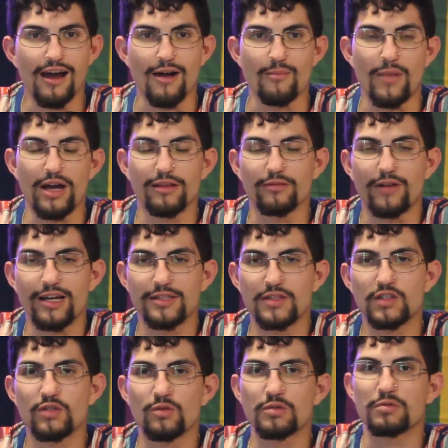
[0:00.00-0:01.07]
My
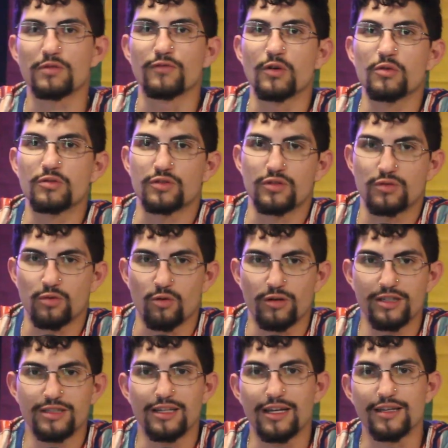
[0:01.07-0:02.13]
license was revoked
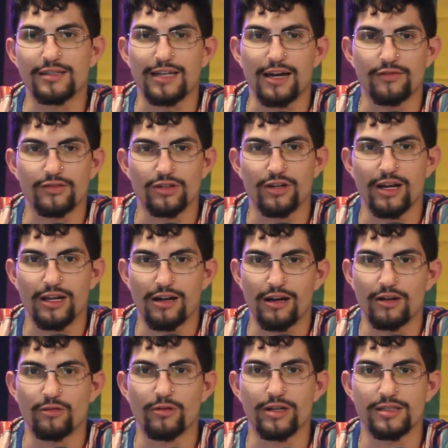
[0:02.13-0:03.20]
20 days after I
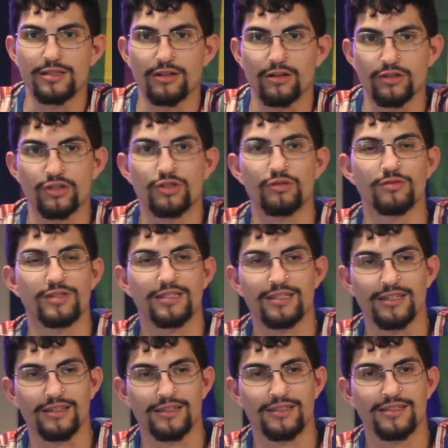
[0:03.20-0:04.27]
got arrested on June
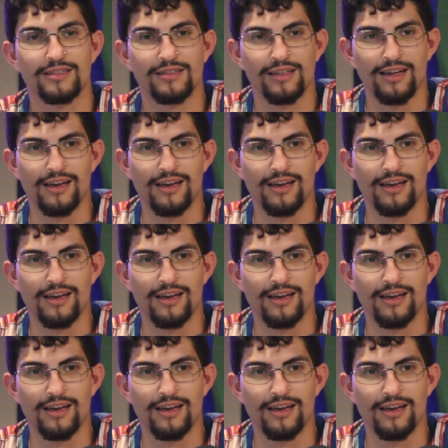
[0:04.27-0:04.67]
6th,